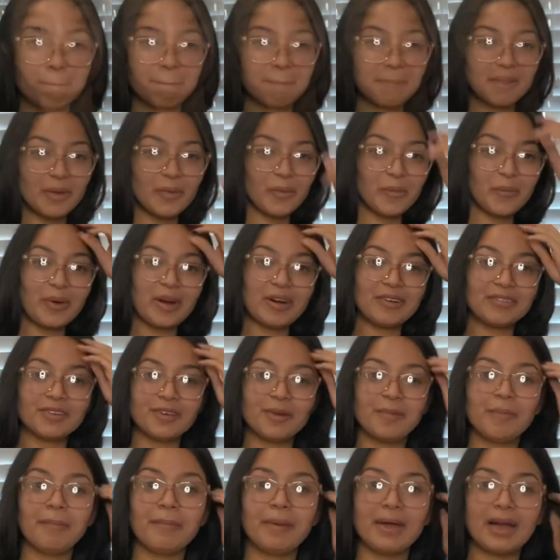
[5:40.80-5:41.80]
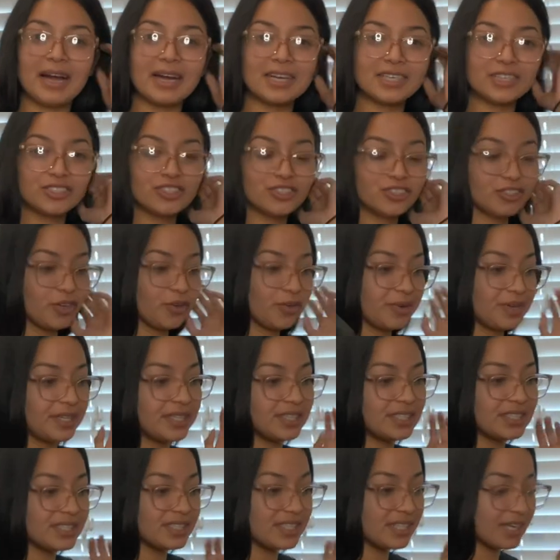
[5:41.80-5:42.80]
Welcome back. So it
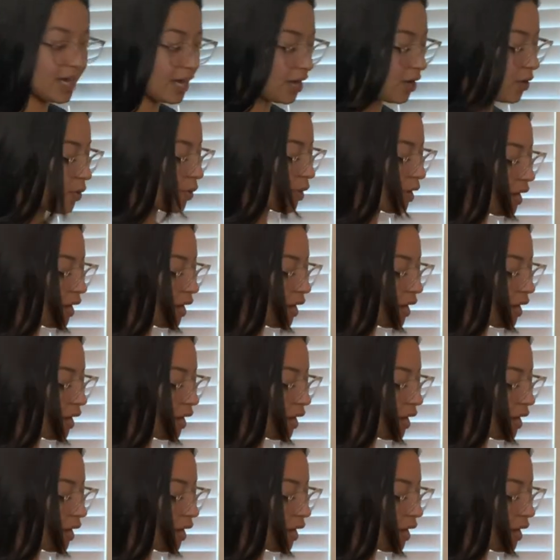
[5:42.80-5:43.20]
is now